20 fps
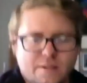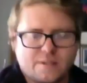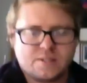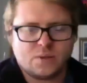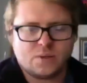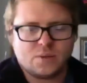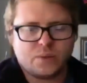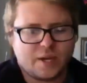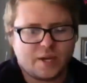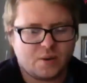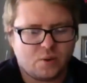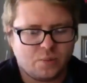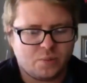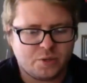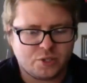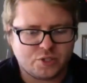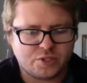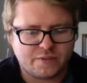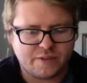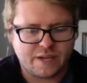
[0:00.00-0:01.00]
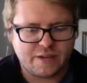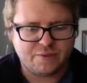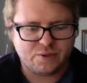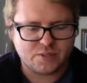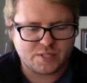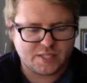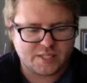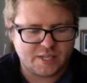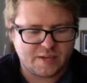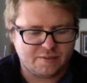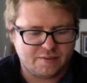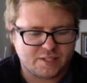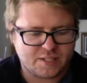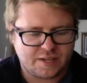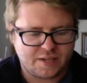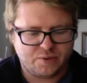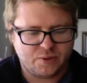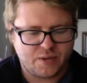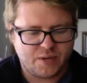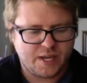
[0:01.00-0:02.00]
So we got a whole bunch of iPhone 7s,
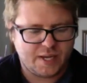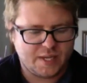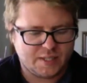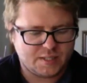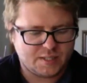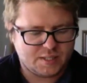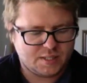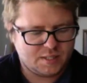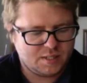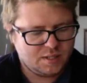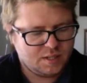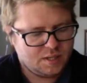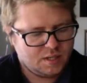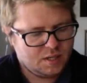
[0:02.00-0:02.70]
iPhone 8s,